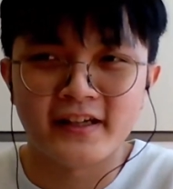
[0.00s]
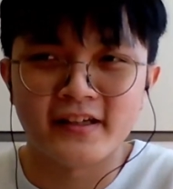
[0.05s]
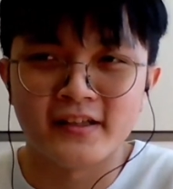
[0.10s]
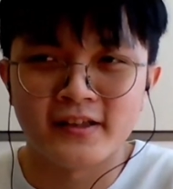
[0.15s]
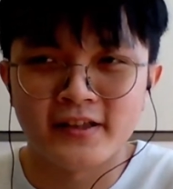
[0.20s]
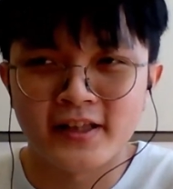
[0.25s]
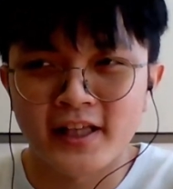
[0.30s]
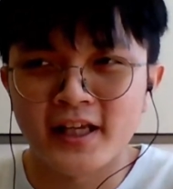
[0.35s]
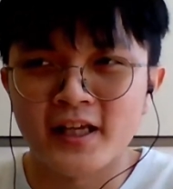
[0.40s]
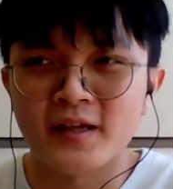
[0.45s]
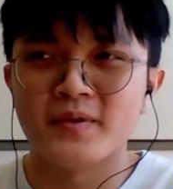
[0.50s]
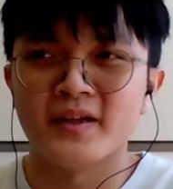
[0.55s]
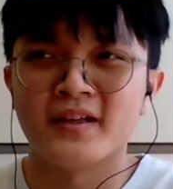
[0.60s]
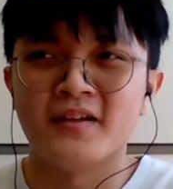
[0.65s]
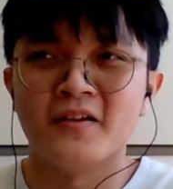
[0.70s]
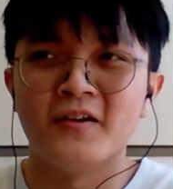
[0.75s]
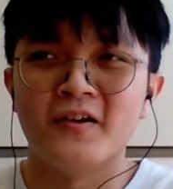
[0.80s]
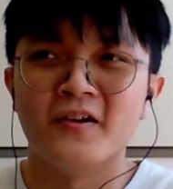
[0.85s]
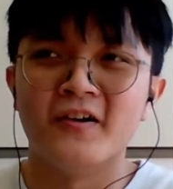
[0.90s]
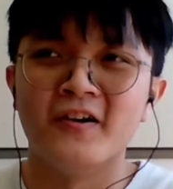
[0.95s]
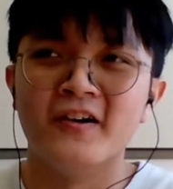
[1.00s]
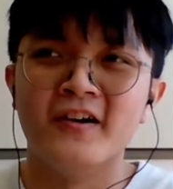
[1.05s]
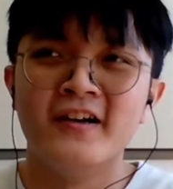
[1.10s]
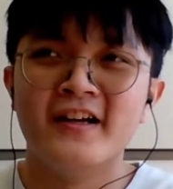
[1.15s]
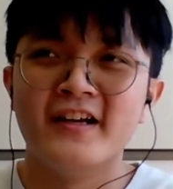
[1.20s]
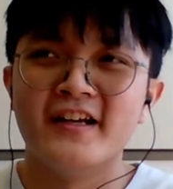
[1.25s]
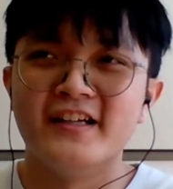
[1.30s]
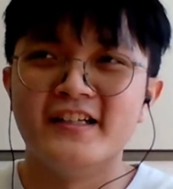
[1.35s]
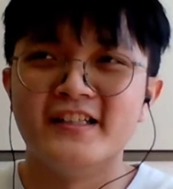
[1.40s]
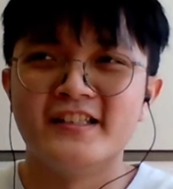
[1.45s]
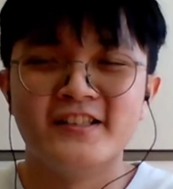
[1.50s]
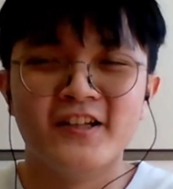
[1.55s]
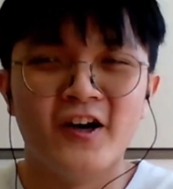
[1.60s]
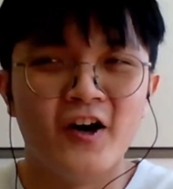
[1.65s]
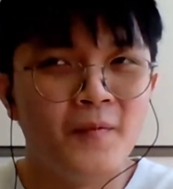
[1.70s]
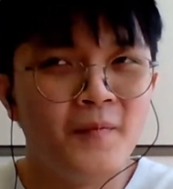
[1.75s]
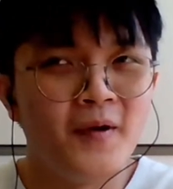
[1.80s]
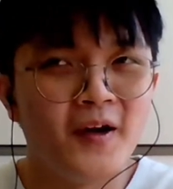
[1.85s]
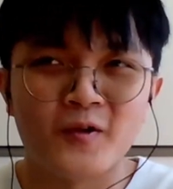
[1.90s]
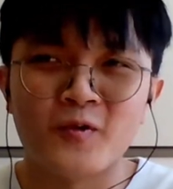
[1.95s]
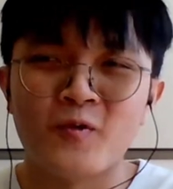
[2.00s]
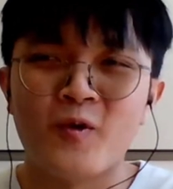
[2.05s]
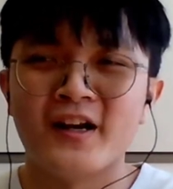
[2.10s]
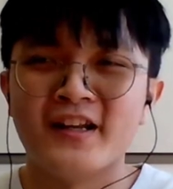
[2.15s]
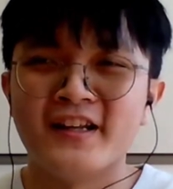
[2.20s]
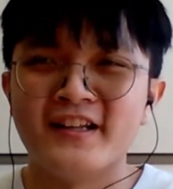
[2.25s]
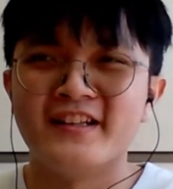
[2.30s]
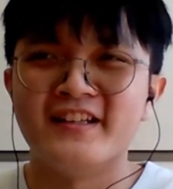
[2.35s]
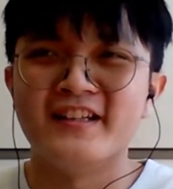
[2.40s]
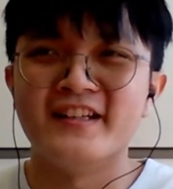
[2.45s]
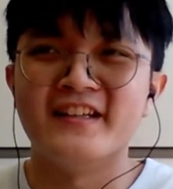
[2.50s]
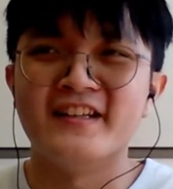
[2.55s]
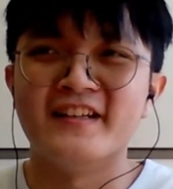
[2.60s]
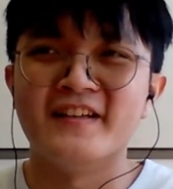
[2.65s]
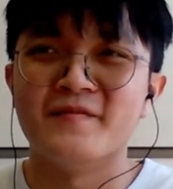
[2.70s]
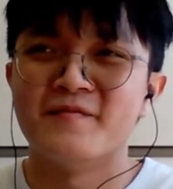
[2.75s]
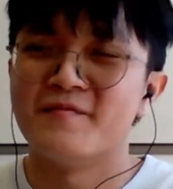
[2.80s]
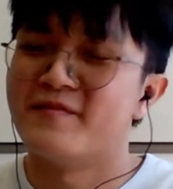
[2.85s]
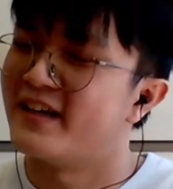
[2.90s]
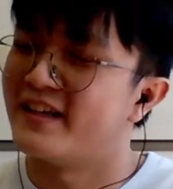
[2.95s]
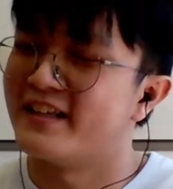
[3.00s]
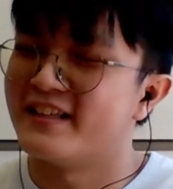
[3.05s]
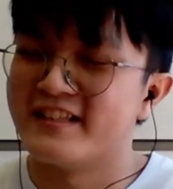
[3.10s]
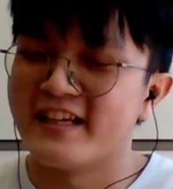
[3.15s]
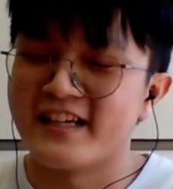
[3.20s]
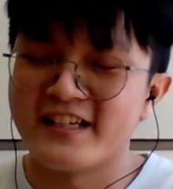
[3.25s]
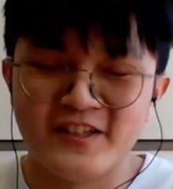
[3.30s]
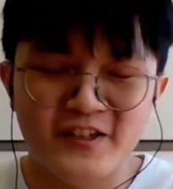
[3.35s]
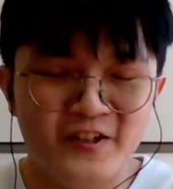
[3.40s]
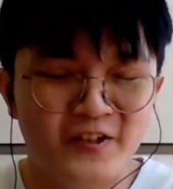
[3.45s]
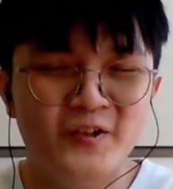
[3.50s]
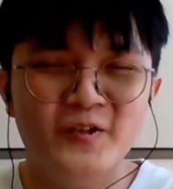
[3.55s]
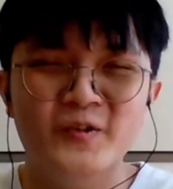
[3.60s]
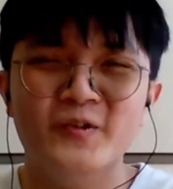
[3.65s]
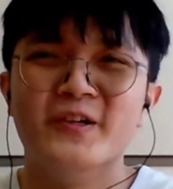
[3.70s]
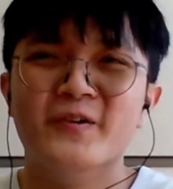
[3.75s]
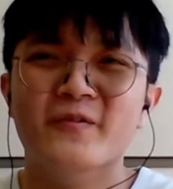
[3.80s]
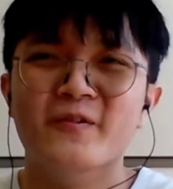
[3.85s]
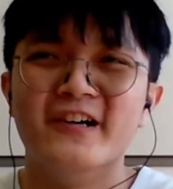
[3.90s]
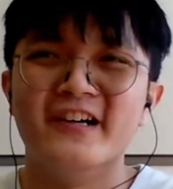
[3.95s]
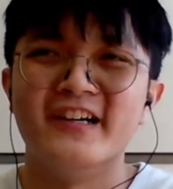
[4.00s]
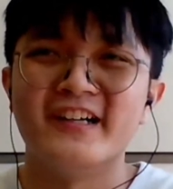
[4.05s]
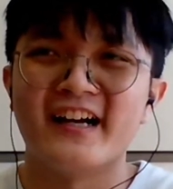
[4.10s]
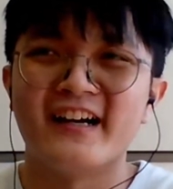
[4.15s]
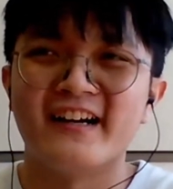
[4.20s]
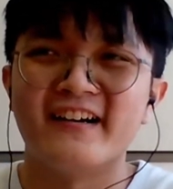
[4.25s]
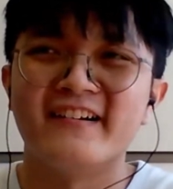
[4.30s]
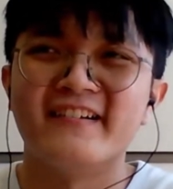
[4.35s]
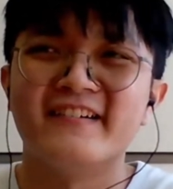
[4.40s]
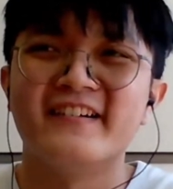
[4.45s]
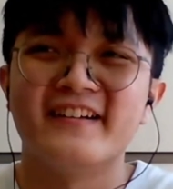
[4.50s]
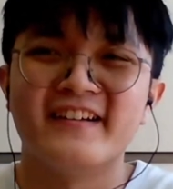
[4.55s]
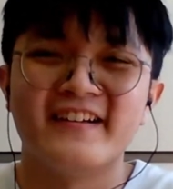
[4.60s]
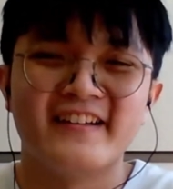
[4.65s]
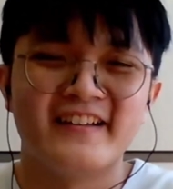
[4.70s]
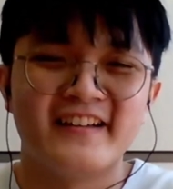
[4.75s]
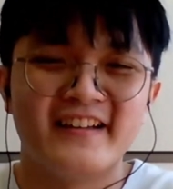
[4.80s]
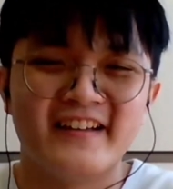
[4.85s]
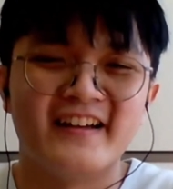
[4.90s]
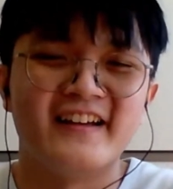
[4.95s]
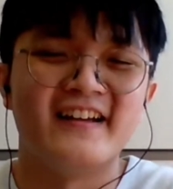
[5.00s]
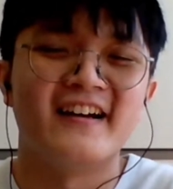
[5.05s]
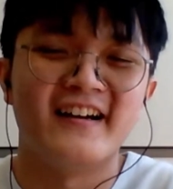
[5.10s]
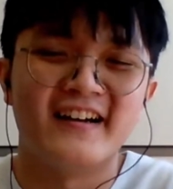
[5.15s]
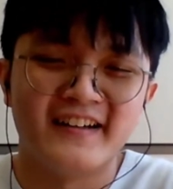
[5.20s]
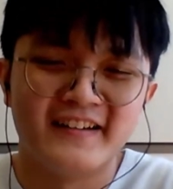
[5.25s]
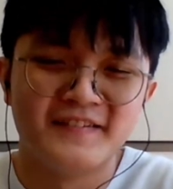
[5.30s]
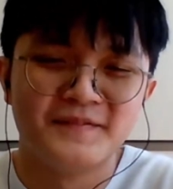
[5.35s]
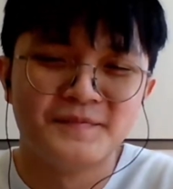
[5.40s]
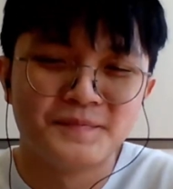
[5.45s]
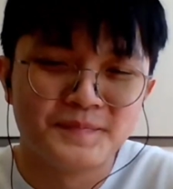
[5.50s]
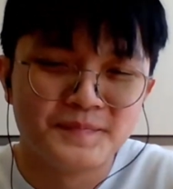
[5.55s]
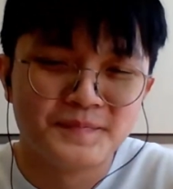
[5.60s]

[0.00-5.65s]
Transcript: take the tip and all. It's not about the quality, but just do the work out. Yeah, yeah.